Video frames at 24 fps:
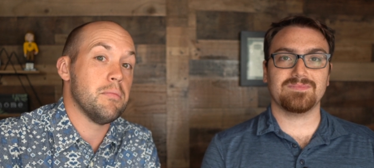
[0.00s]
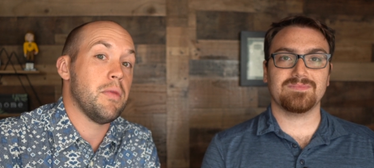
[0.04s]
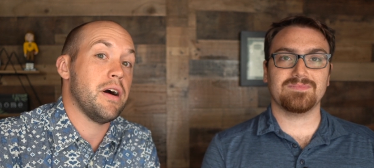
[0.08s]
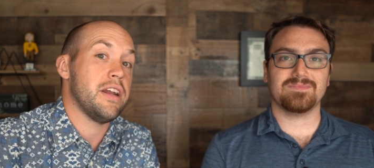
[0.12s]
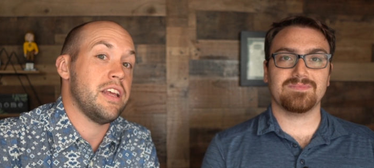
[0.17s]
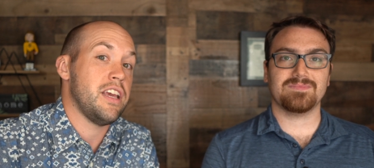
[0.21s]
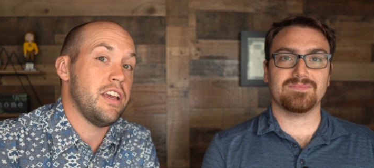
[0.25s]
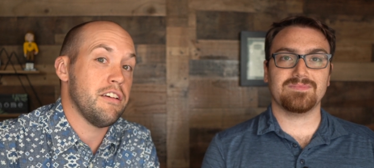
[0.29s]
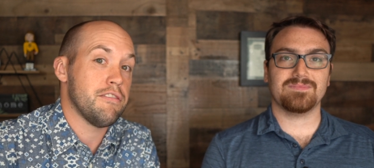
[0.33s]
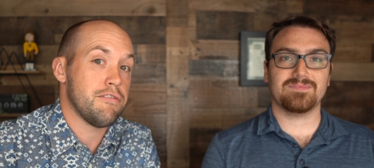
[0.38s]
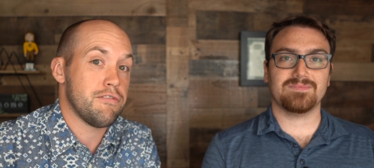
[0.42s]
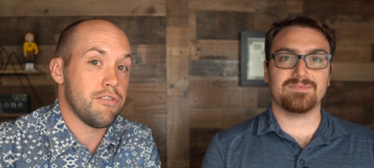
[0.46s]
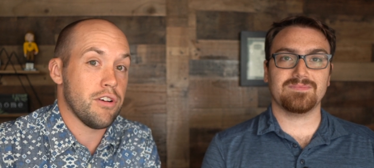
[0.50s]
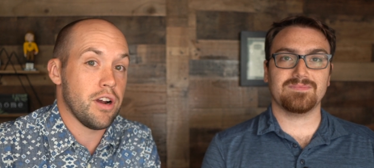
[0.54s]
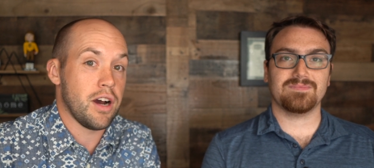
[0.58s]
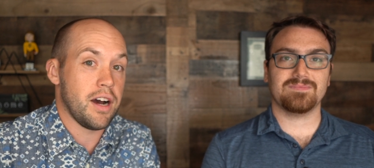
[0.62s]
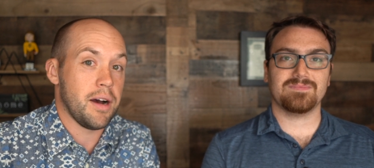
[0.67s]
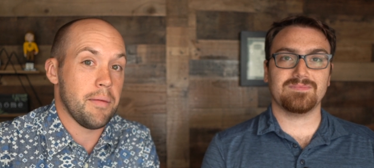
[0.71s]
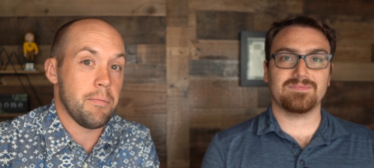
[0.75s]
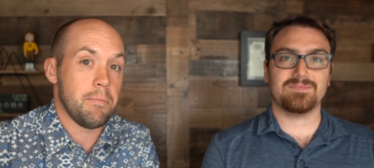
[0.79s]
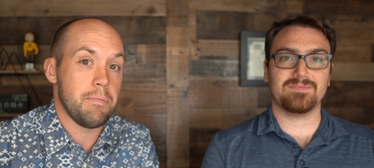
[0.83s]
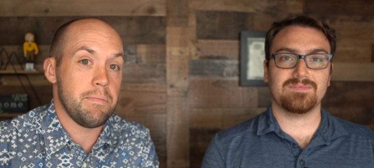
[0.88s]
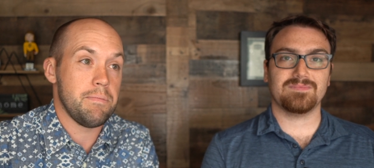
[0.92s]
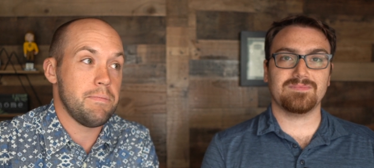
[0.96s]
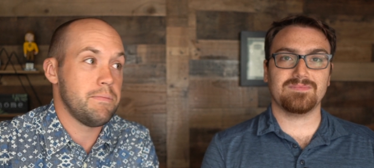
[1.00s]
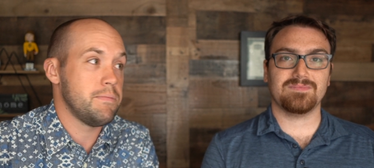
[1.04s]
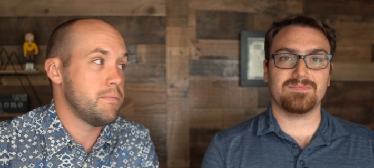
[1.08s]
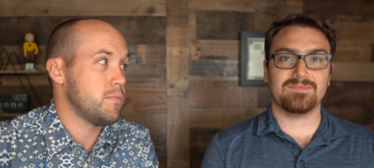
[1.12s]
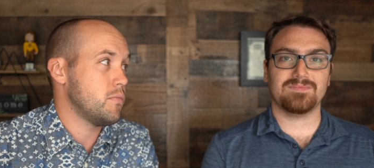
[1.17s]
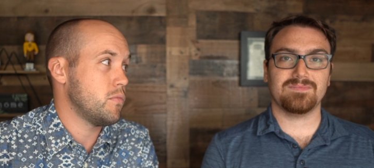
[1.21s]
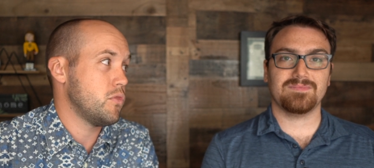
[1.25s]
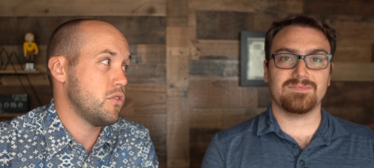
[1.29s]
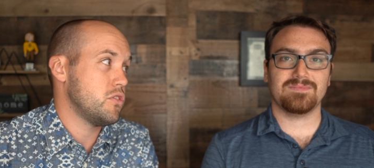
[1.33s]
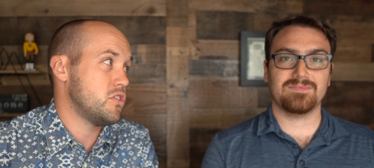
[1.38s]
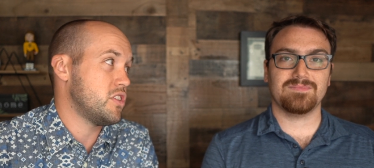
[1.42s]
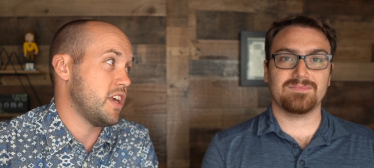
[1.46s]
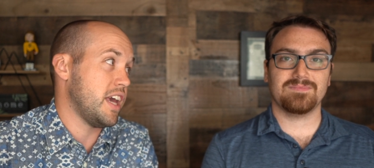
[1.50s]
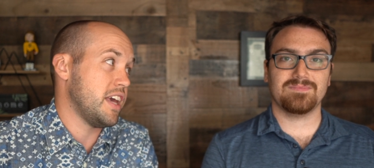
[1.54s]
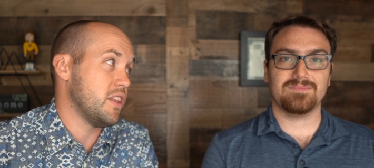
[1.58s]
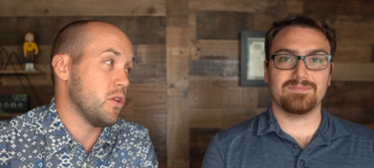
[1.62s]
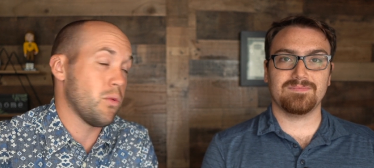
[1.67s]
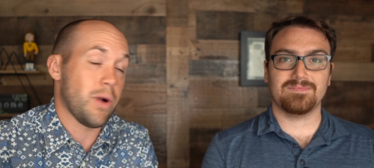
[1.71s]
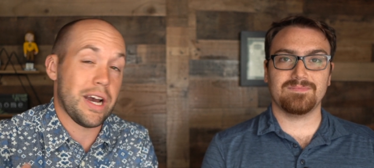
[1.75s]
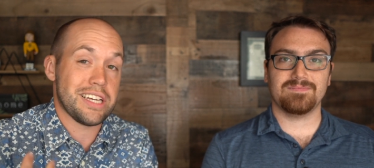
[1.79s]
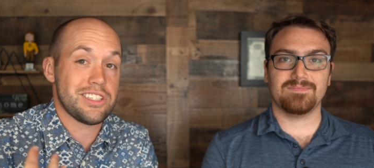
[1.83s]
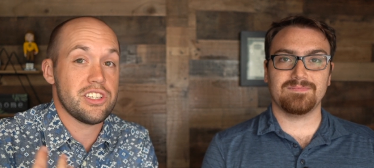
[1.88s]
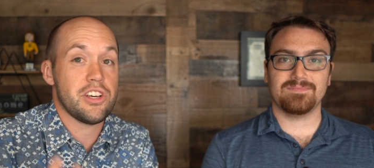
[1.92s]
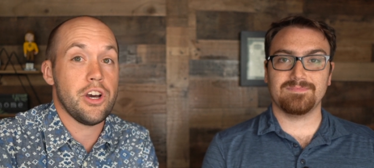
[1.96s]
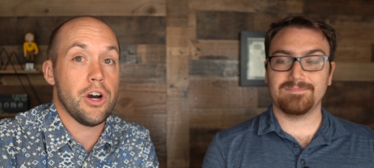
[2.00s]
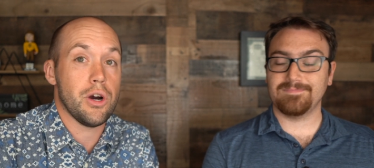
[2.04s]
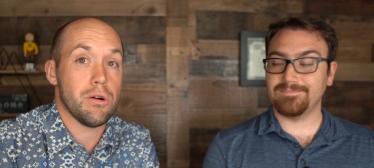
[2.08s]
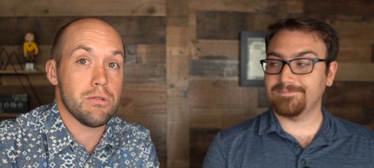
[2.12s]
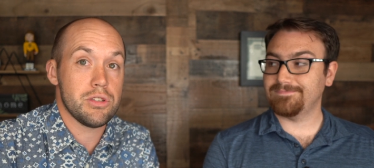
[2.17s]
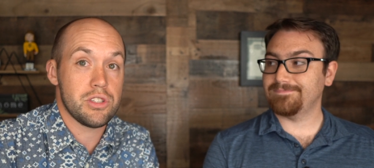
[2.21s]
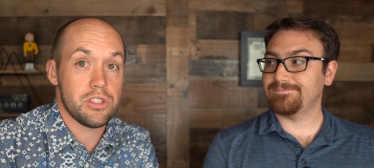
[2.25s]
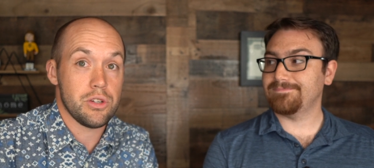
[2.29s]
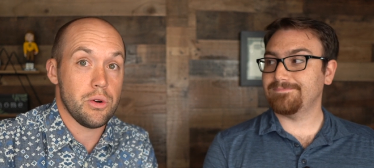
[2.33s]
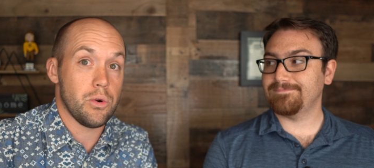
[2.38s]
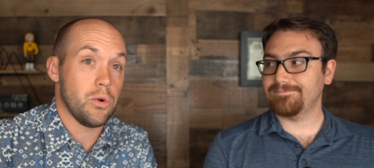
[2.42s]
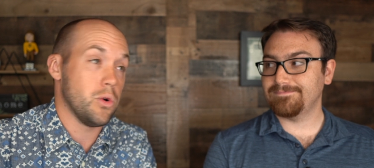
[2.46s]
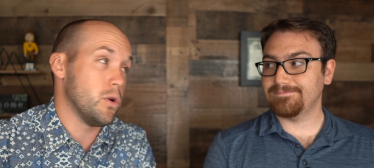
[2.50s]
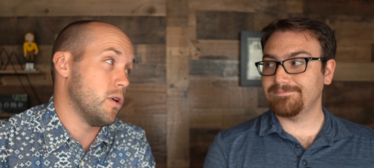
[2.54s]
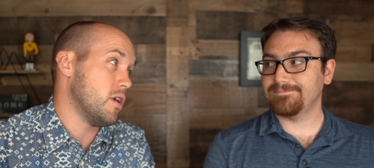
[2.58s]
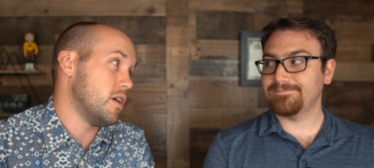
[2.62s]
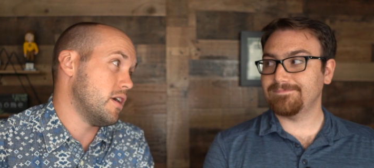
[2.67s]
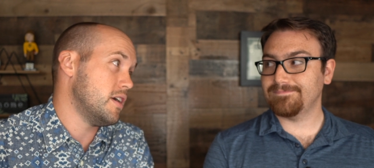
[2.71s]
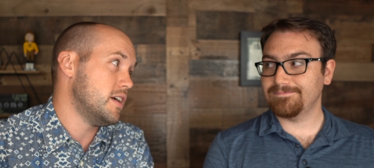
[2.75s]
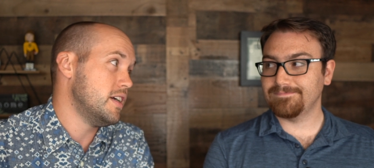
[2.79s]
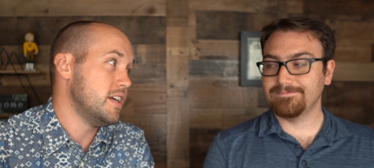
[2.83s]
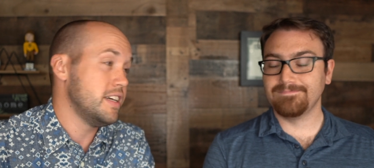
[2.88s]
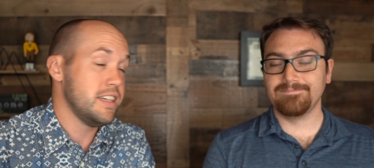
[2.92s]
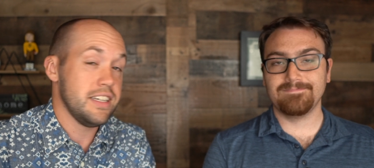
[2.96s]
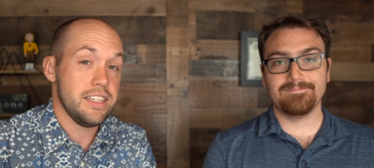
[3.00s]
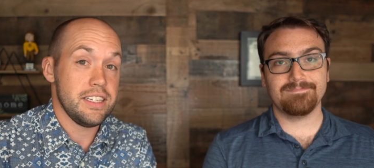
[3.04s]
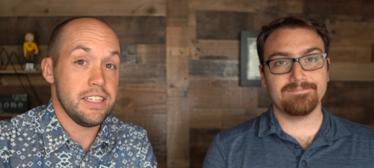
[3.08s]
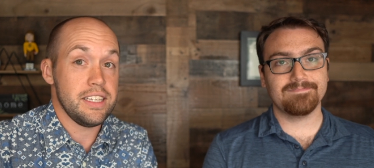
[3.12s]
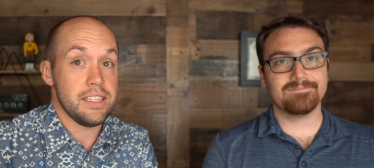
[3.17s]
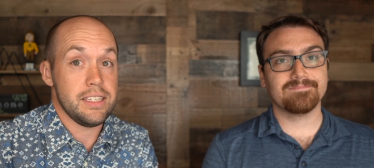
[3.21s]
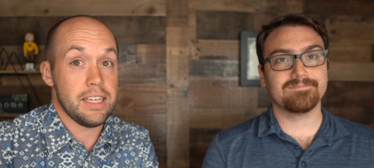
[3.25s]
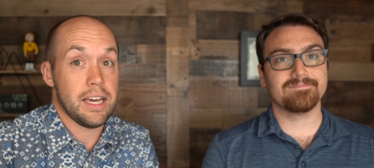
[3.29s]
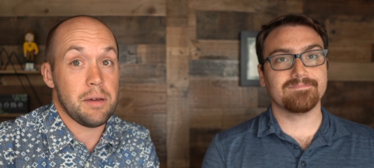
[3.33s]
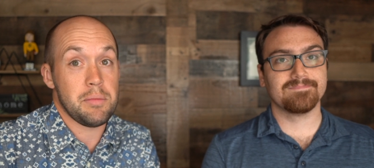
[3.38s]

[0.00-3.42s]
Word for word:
Speaker 1: money from say the West Coast or mm-hmm.